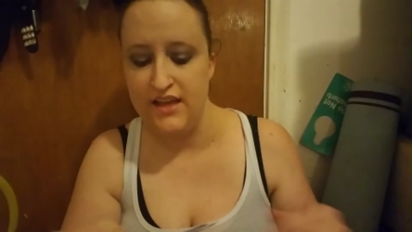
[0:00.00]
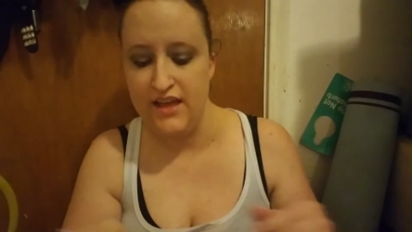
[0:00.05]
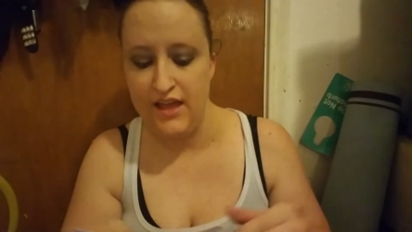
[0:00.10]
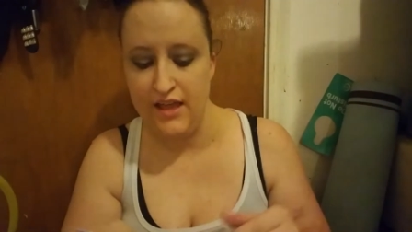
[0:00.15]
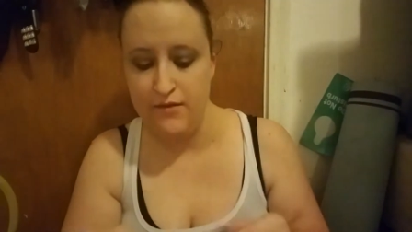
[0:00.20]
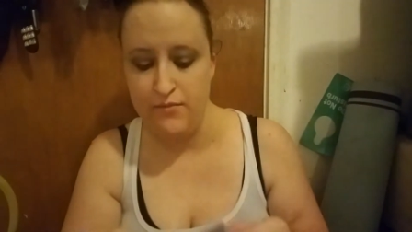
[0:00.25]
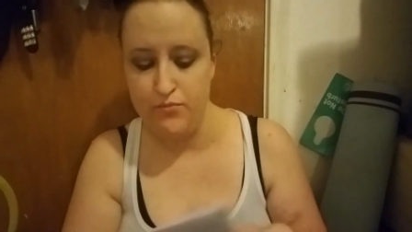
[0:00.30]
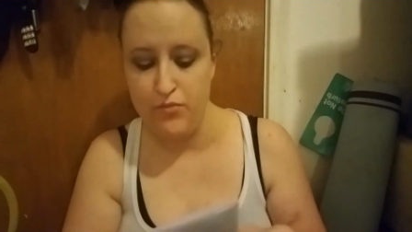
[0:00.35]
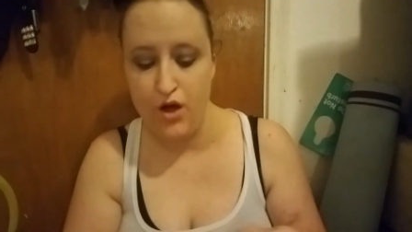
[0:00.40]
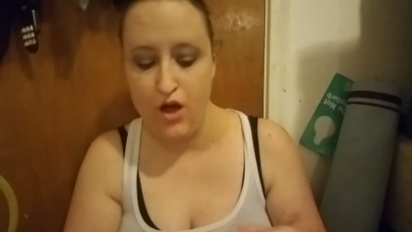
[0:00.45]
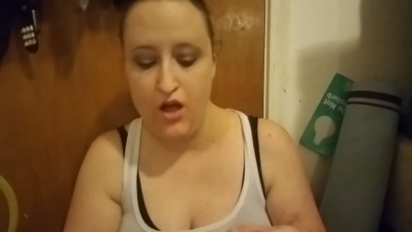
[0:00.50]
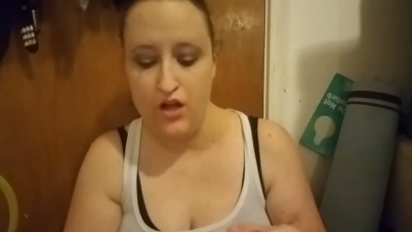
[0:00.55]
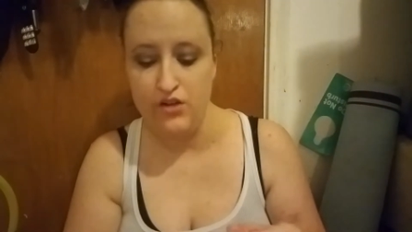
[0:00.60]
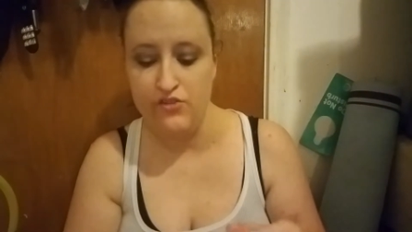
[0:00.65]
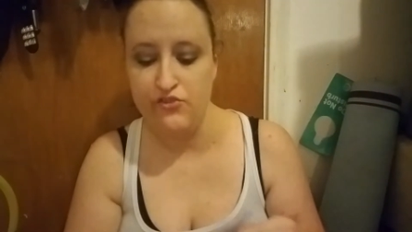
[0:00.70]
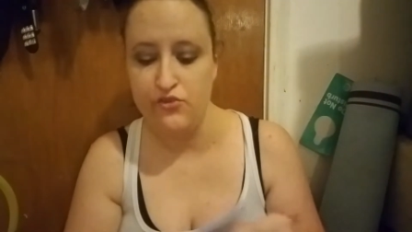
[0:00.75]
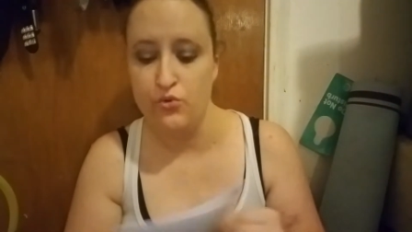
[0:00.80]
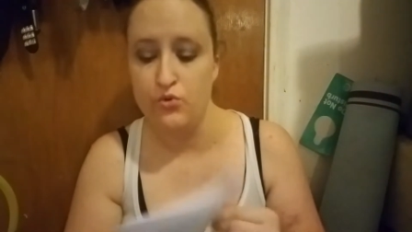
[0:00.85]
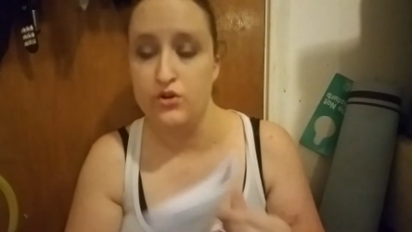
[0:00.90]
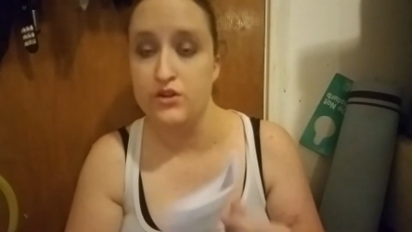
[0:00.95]
a box
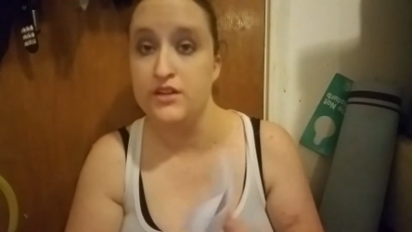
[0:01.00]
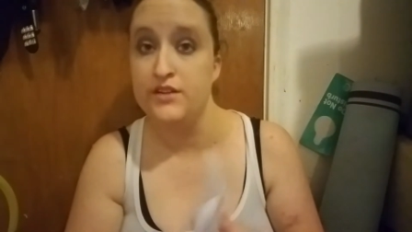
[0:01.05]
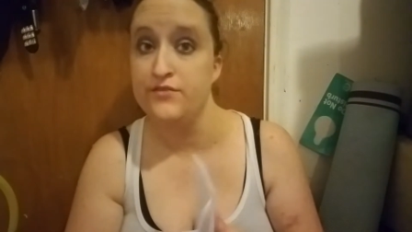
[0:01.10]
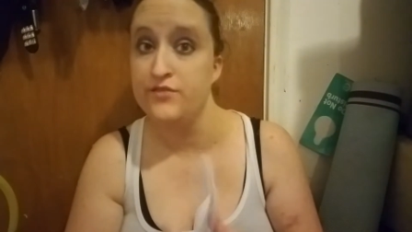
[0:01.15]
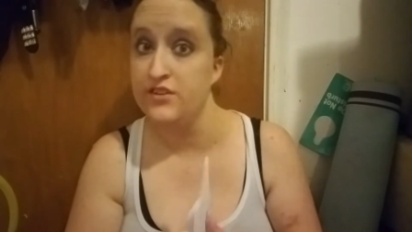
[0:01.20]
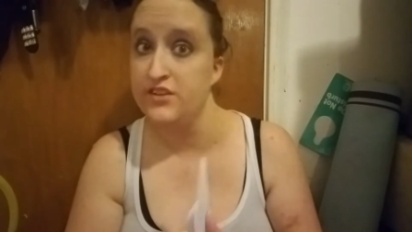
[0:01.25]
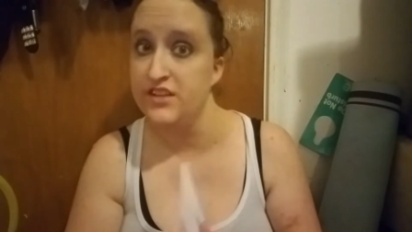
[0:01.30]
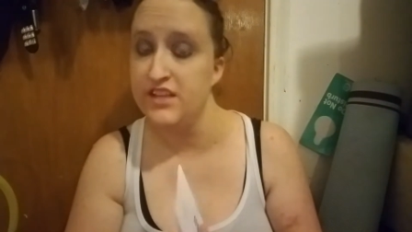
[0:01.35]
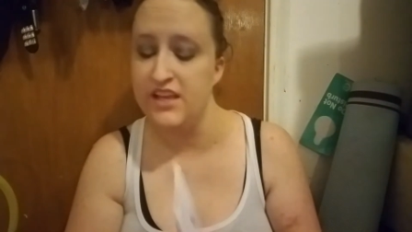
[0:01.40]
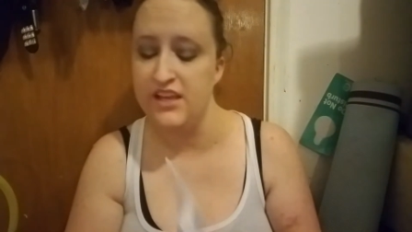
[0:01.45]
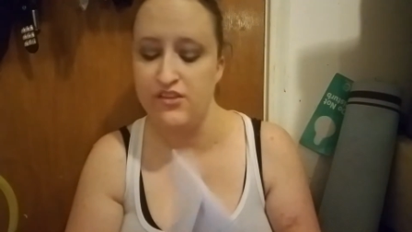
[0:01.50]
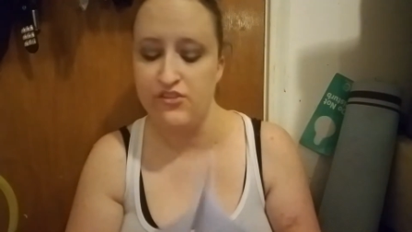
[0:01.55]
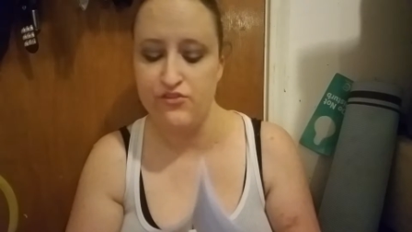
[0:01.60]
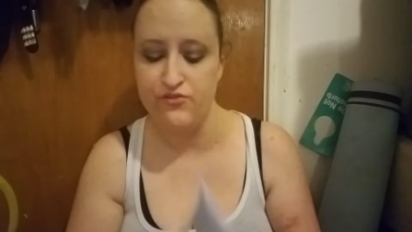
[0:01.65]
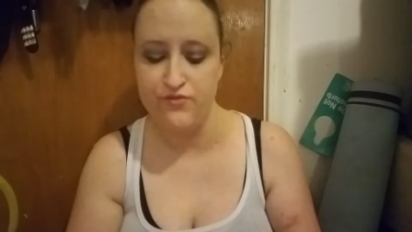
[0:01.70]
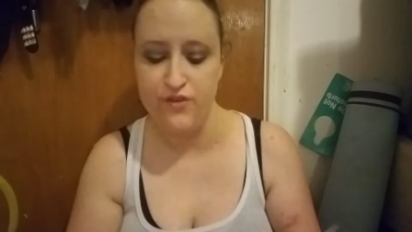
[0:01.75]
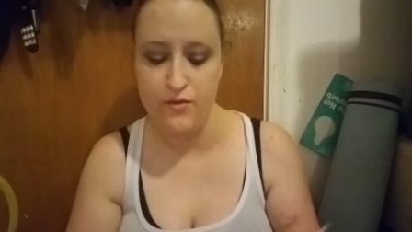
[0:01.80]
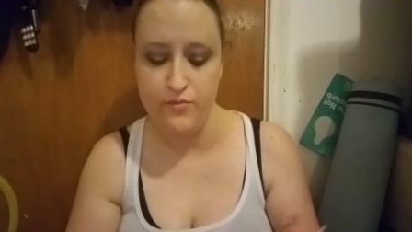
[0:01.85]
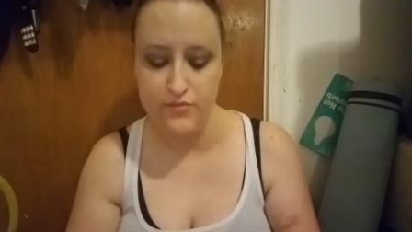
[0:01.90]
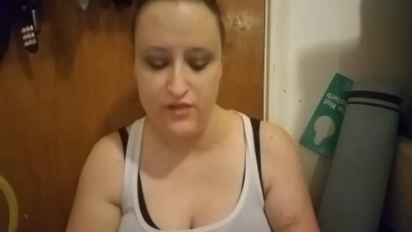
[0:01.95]
or different things
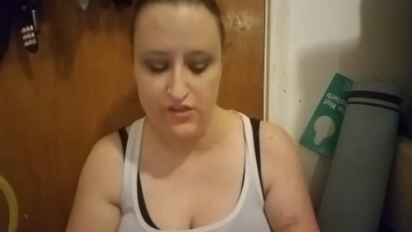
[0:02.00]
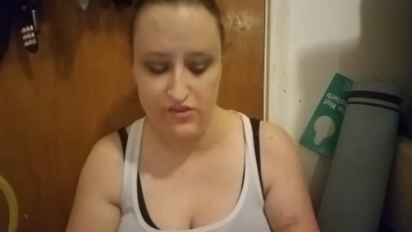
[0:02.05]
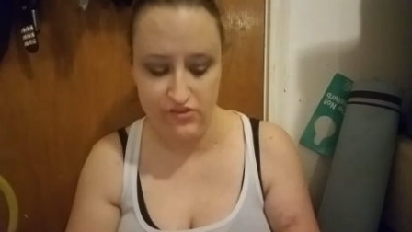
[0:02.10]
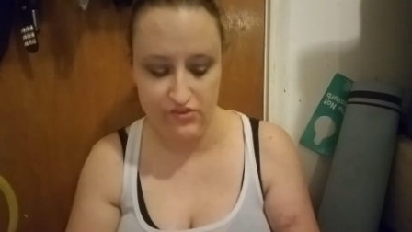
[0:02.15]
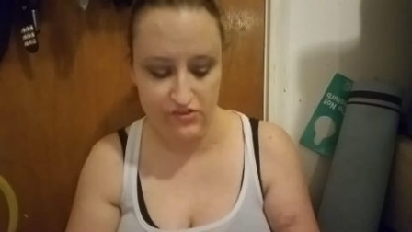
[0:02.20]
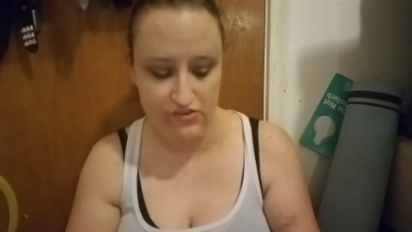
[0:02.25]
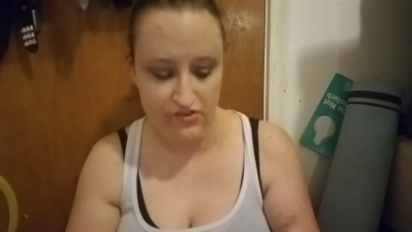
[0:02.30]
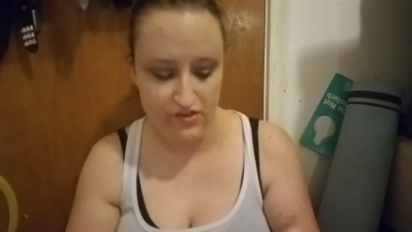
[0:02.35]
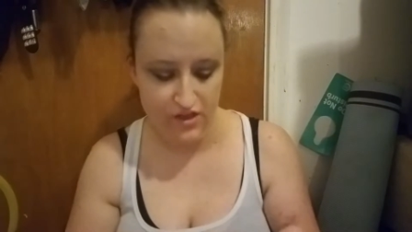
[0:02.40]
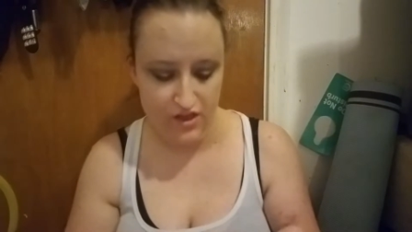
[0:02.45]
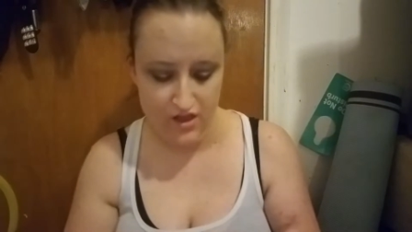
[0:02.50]
from this